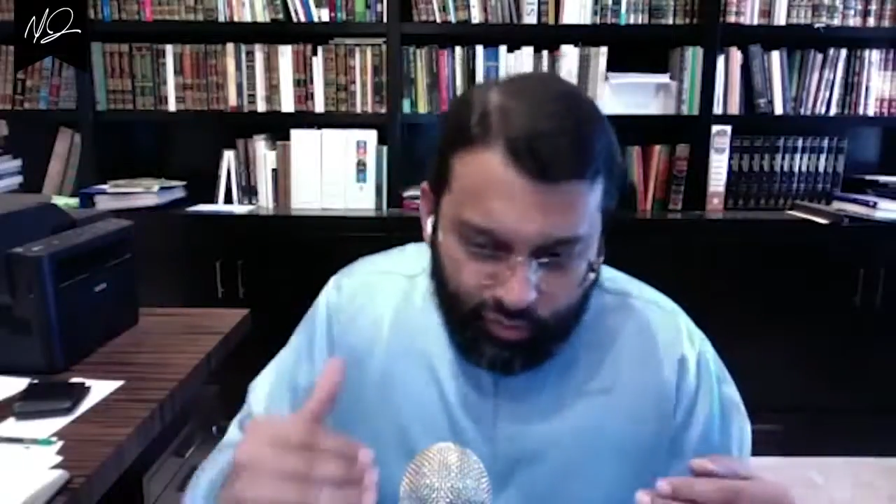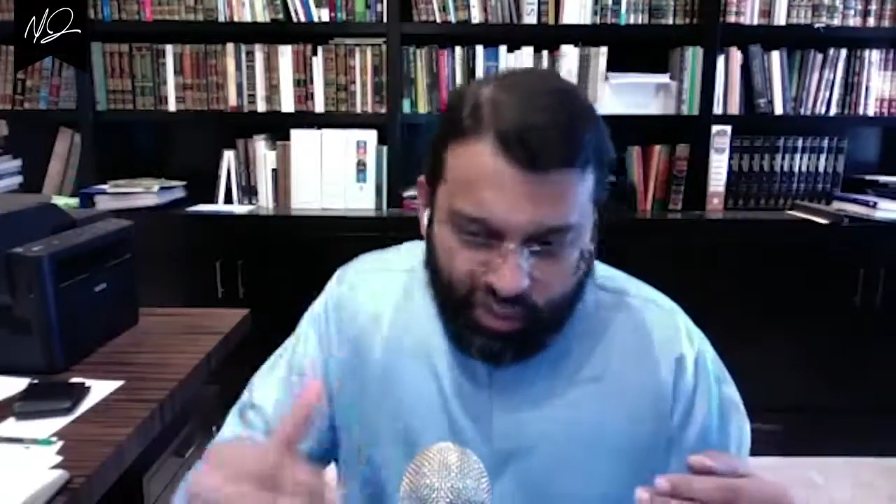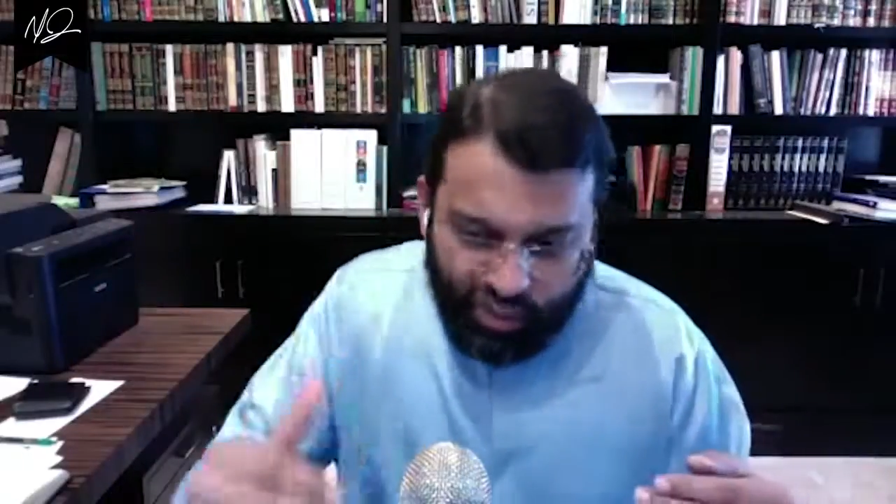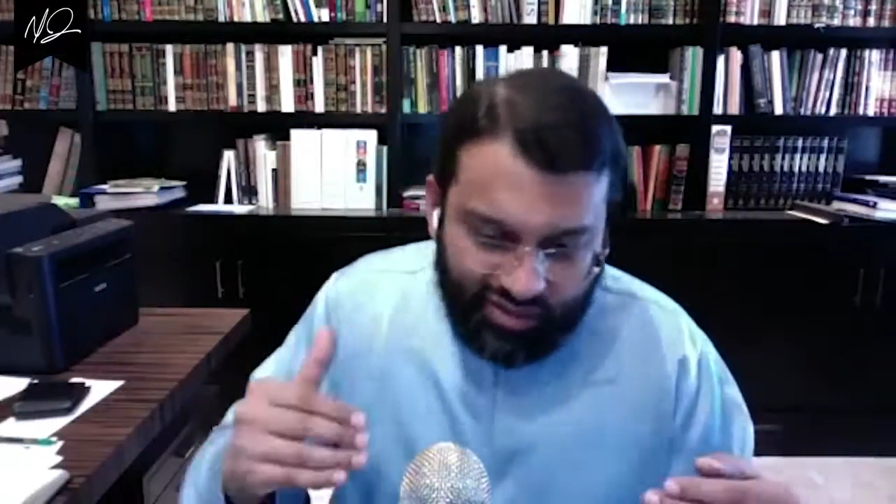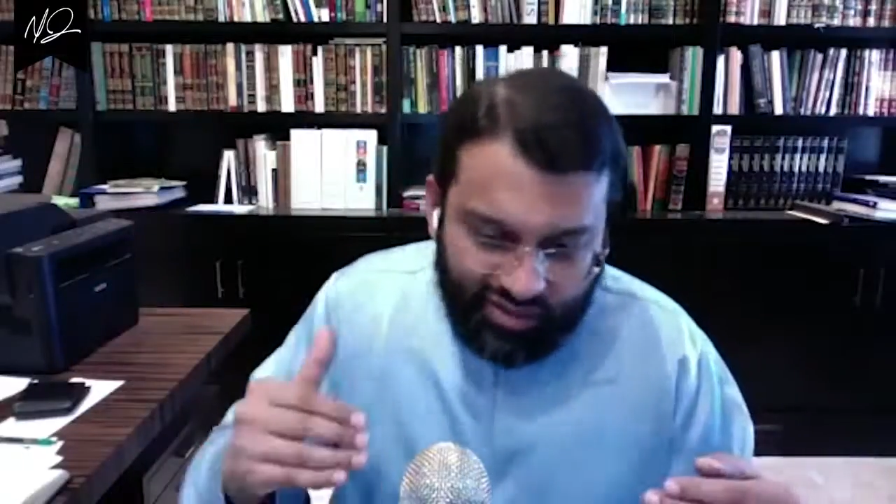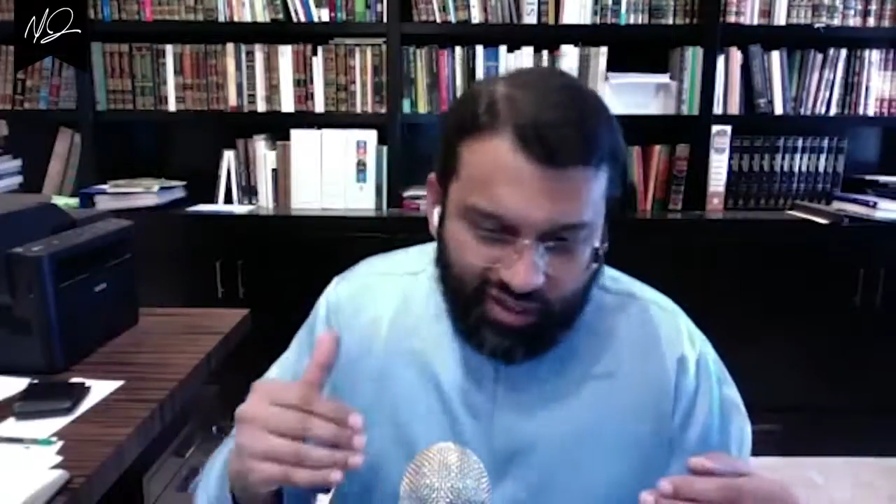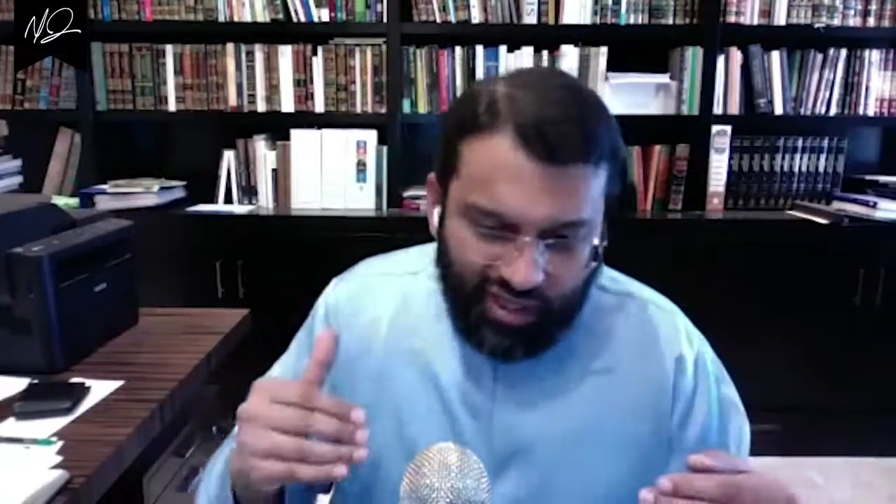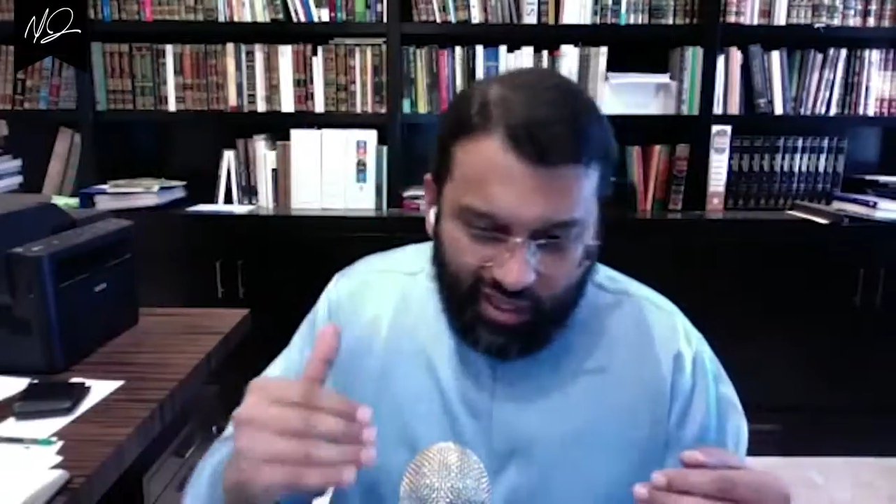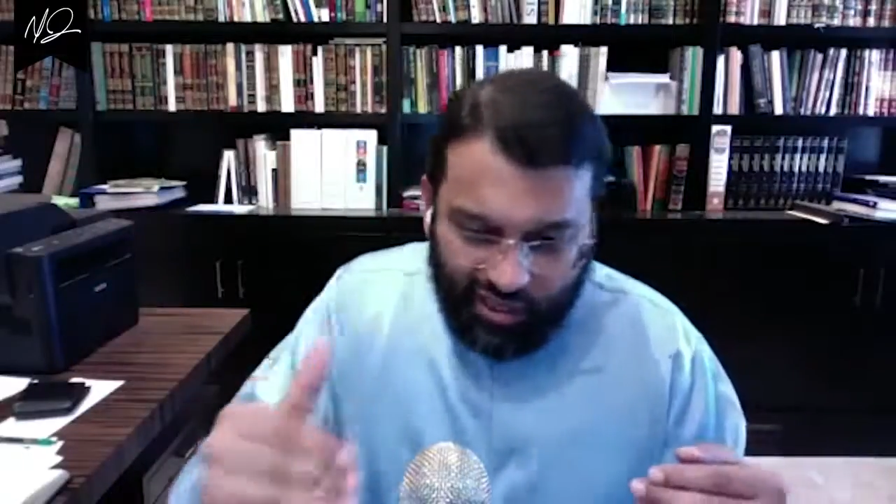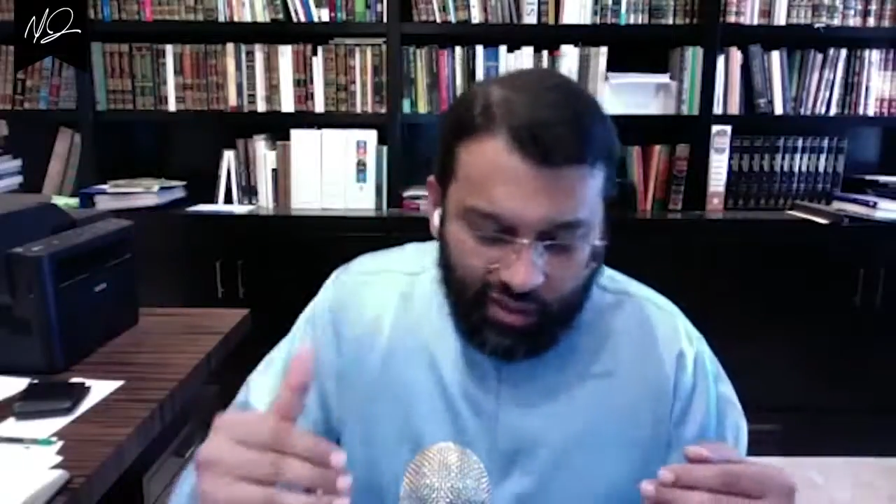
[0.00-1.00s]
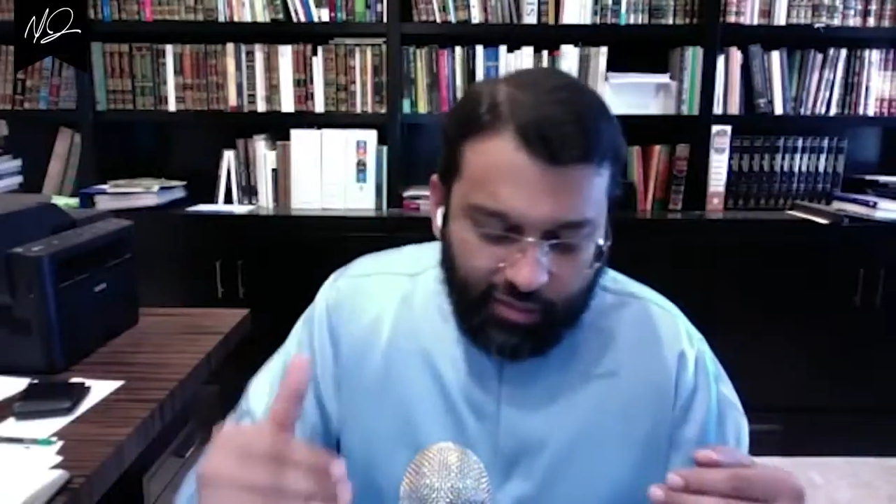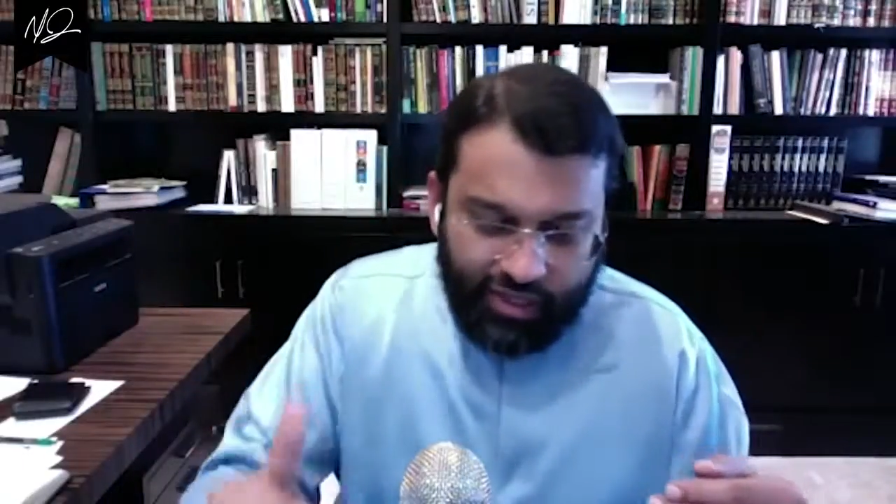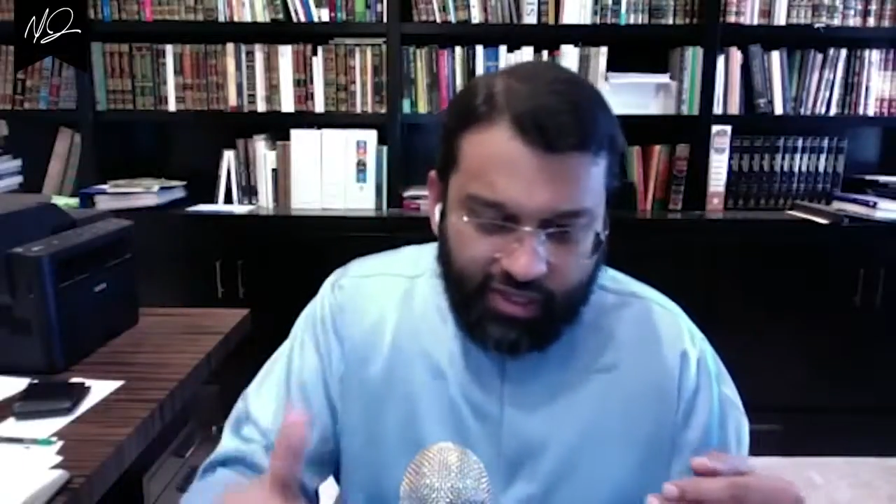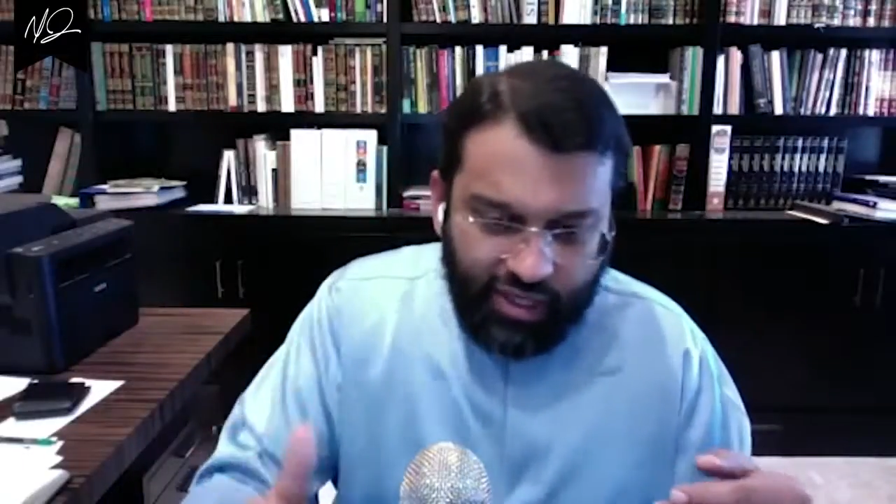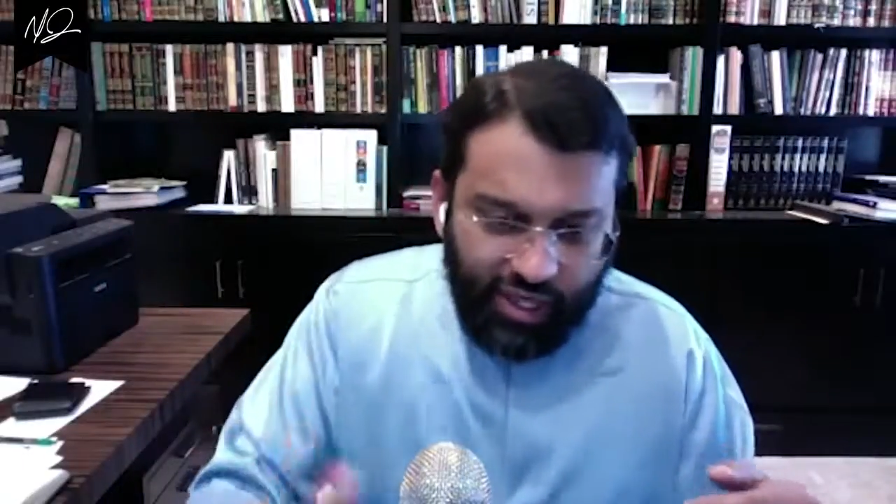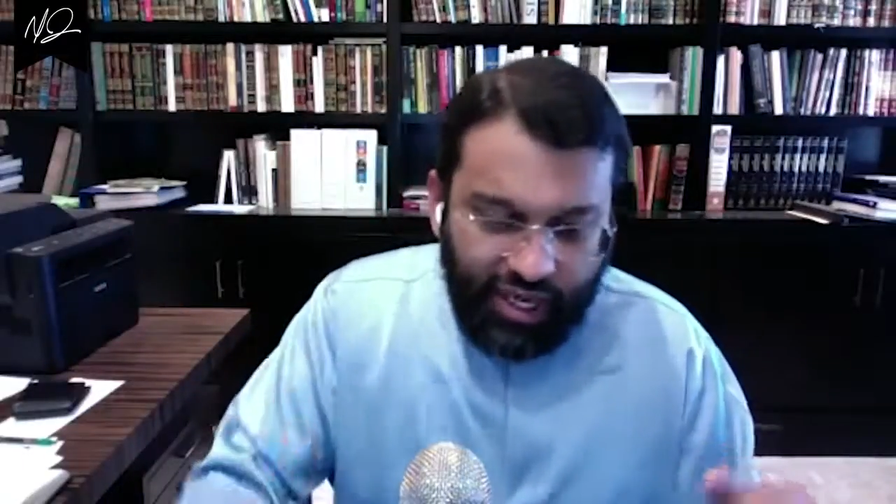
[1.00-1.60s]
press a little bit,